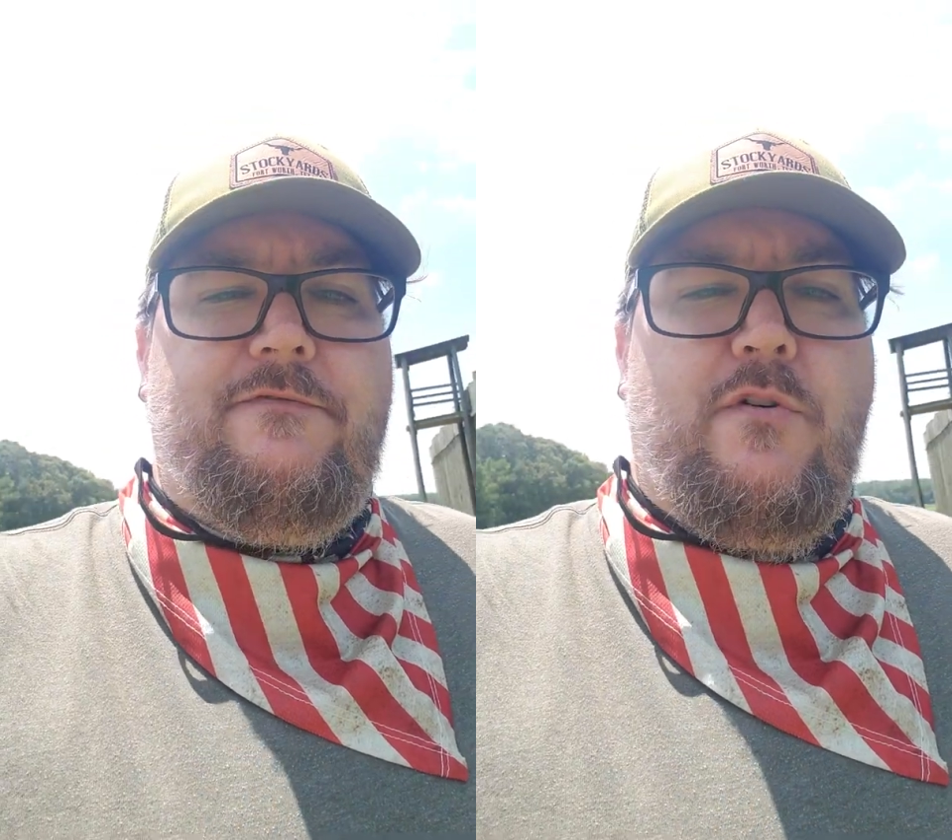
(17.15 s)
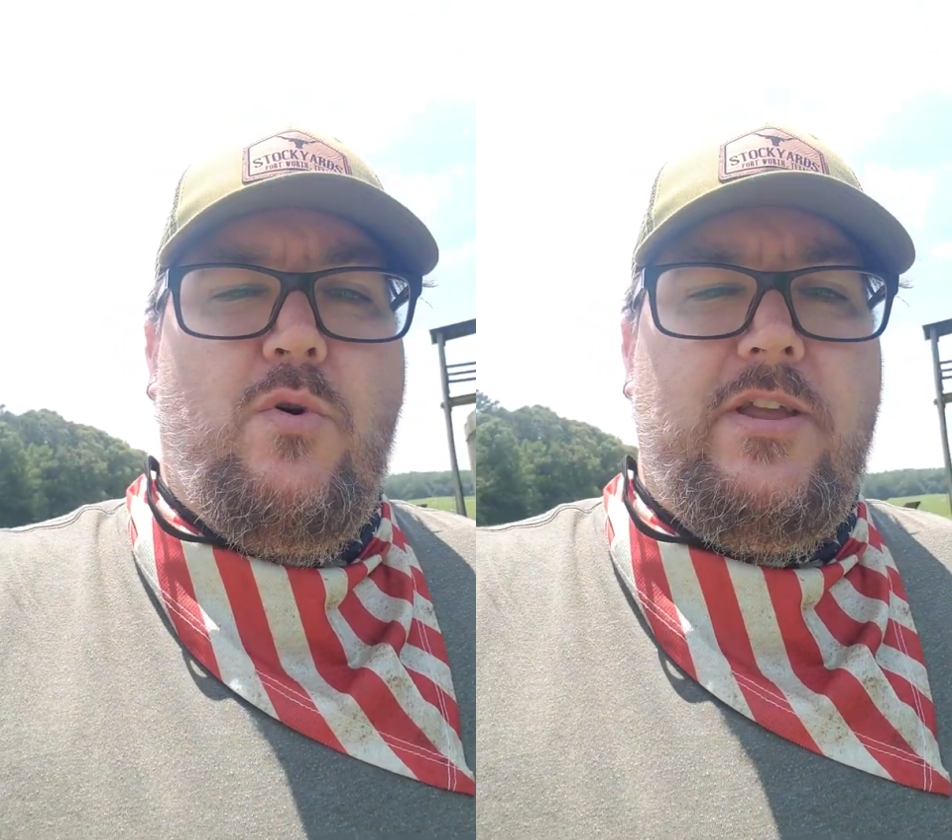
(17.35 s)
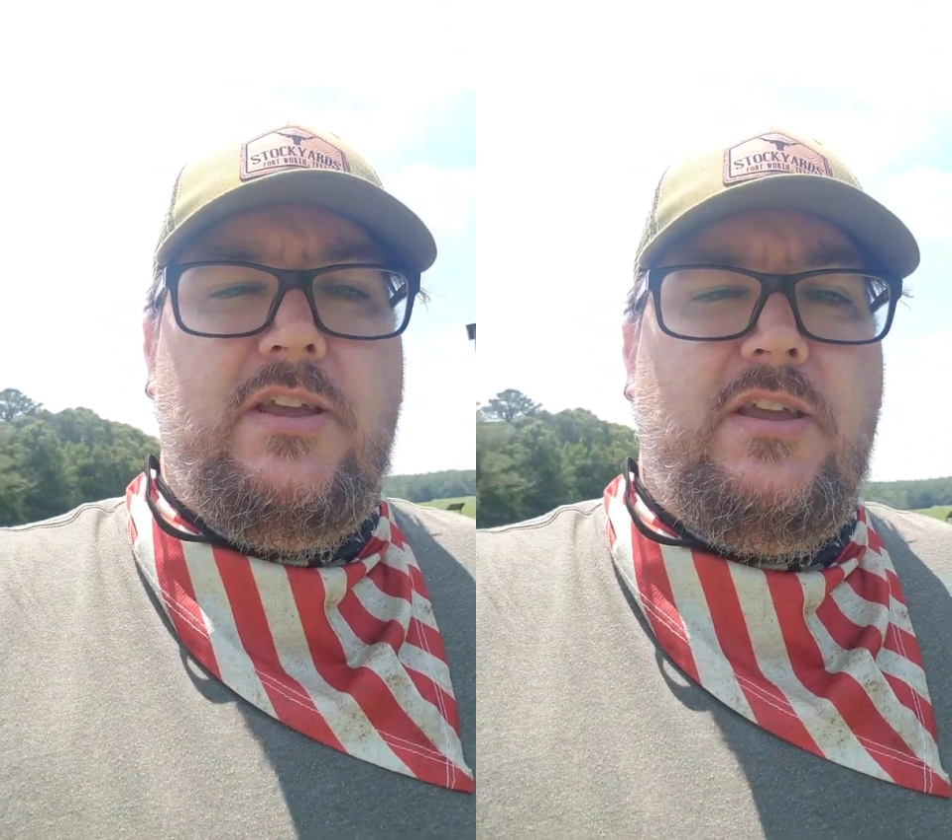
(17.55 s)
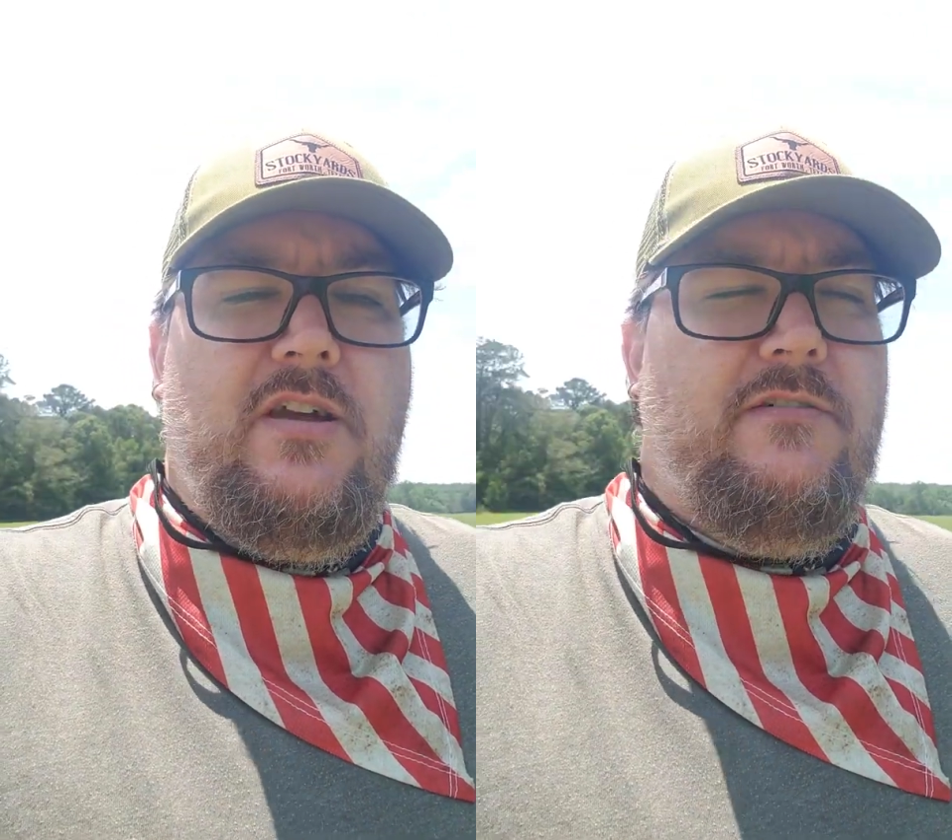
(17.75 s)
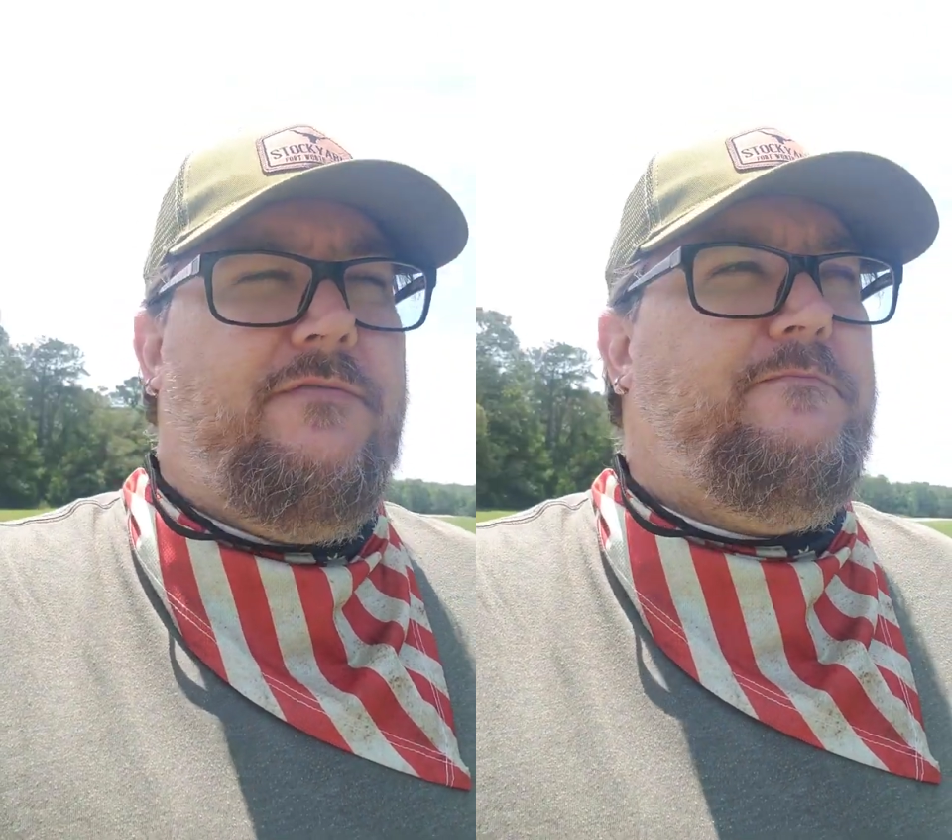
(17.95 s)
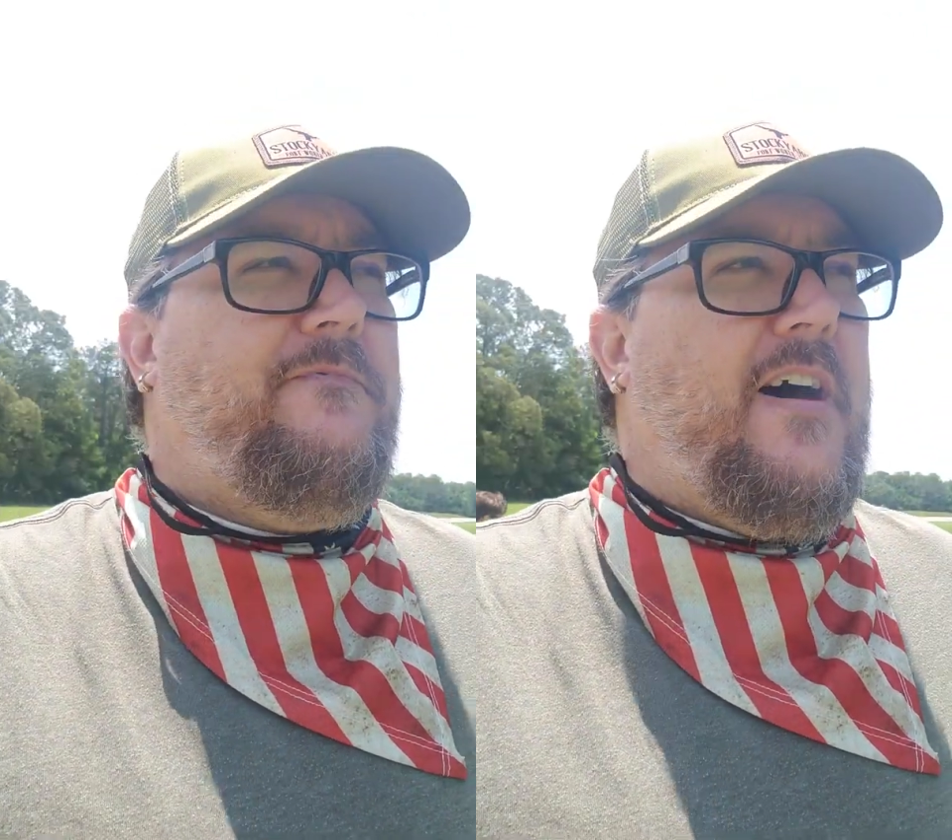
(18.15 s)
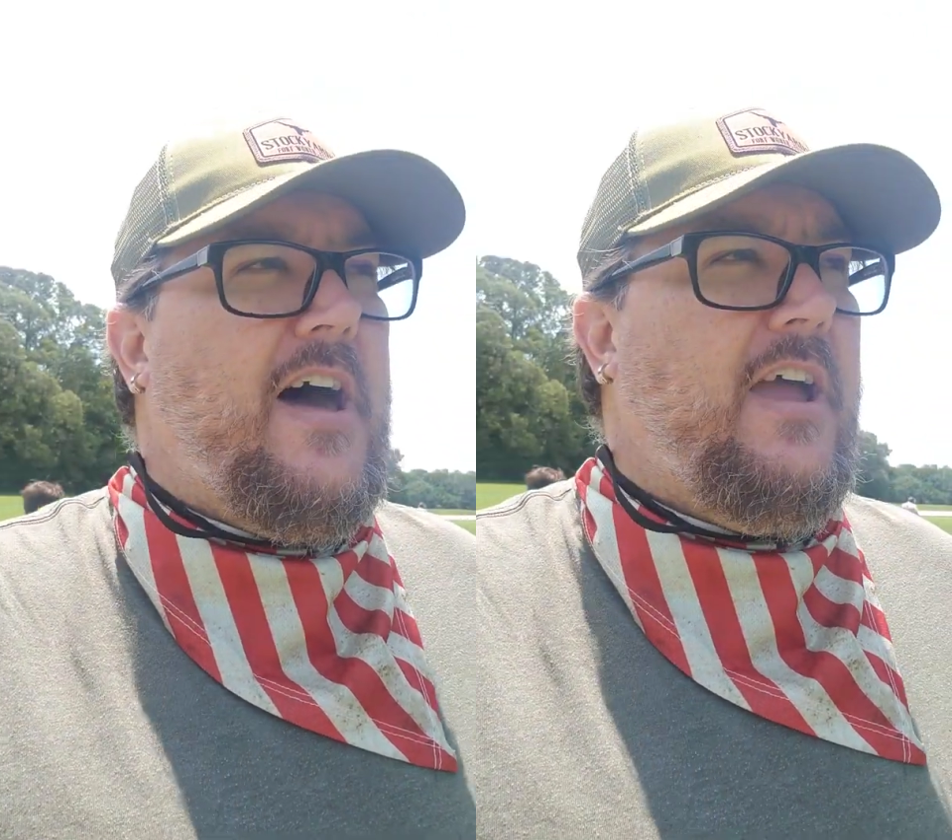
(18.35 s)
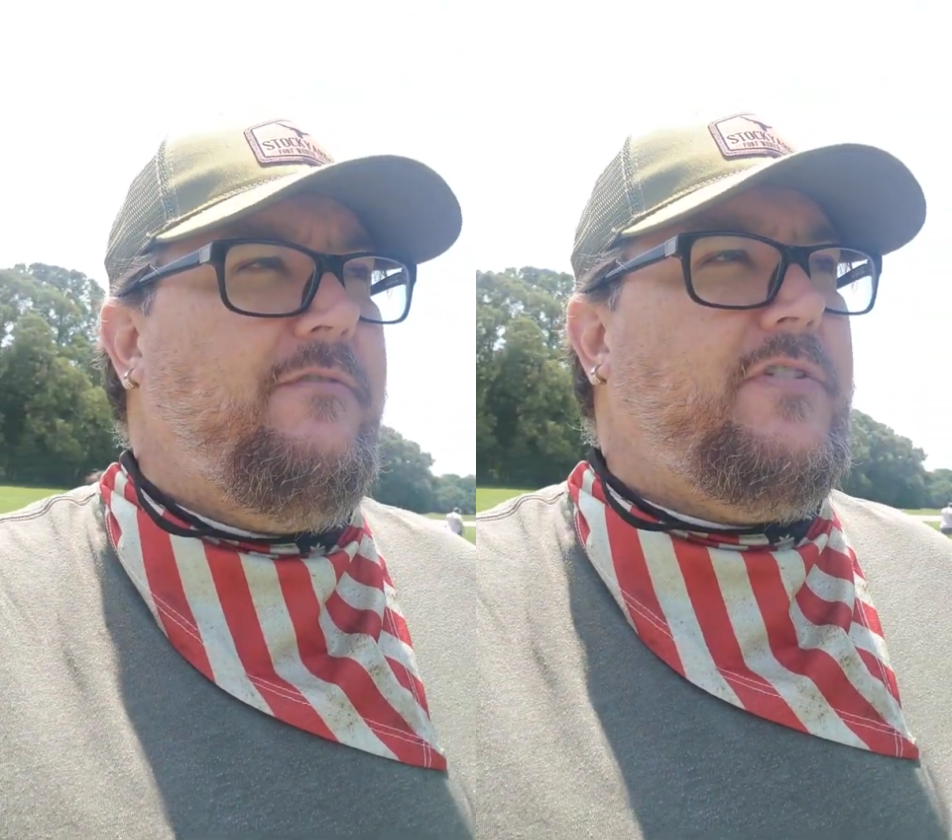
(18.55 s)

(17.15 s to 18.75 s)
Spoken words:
45